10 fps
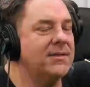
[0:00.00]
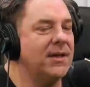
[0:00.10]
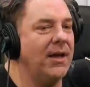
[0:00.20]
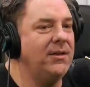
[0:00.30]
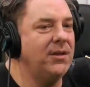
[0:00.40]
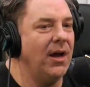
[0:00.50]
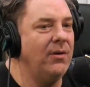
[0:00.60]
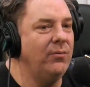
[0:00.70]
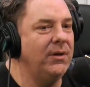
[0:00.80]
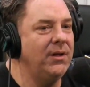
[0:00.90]
I, I
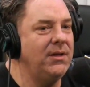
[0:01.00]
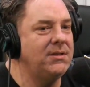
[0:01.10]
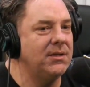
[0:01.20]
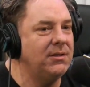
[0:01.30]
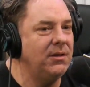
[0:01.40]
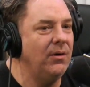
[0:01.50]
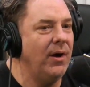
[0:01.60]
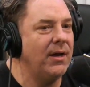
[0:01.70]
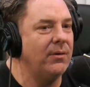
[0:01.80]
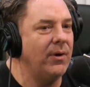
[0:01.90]
really didn't know
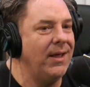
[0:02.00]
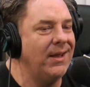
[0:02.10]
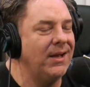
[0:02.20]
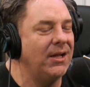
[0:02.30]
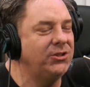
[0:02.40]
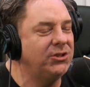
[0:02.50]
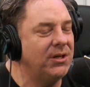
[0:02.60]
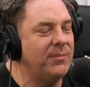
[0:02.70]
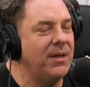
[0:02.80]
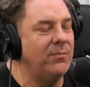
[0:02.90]
how to write, and I should
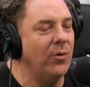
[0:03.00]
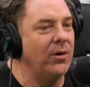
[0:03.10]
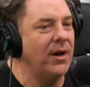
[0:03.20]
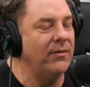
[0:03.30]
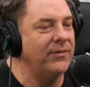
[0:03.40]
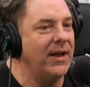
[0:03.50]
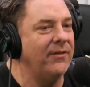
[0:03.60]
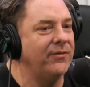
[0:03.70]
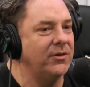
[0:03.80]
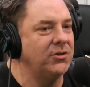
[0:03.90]
have made more of an
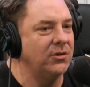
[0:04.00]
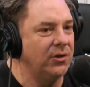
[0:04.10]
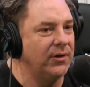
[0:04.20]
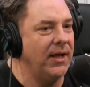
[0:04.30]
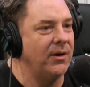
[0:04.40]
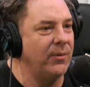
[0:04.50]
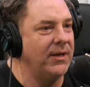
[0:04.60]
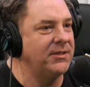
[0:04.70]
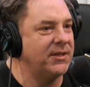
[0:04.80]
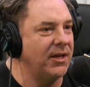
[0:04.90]
effort to learn how to
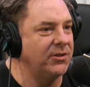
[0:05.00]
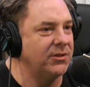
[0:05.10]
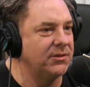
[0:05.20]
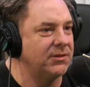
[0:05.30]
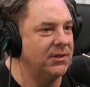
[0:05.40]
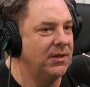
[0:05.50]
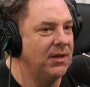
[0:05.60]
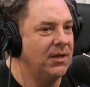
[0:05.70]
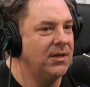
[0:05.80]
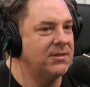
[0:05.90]
write sketches.
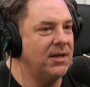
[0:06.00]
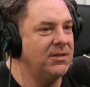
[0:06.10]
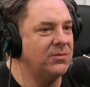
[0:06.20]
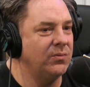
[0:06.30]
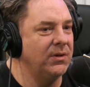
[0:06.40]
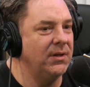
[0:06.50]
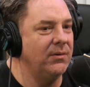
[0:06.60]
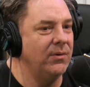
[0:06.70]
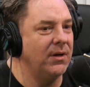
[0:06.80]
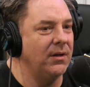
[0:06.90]
Right. Because that's really
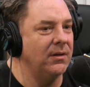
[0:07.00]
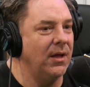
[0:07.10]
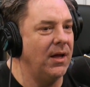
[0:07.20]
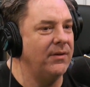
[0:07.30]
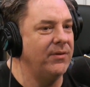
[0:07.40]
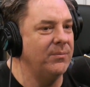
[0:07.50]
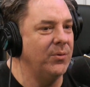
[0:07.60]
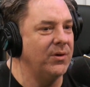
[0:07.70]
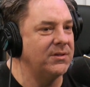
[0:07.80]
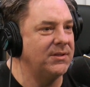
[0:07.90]
what a lot of it
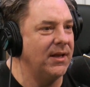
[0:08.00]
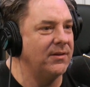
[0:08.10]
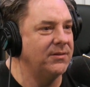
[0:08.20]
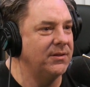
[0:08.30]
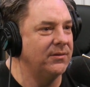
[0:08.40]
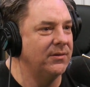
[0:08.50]
boils down to.